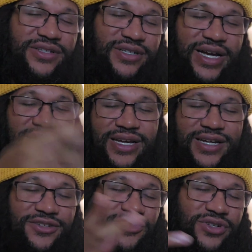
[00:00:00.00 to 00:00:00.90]

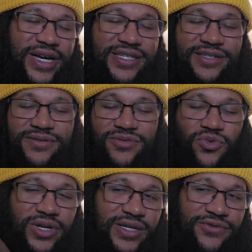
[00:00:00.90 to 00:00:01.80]
Continental Classic,
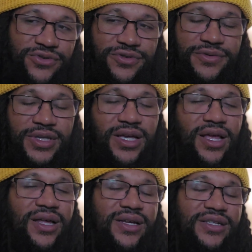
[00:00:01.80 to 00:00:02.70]
whatever.
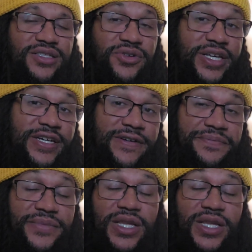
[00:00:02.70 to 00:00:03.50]
So yeah,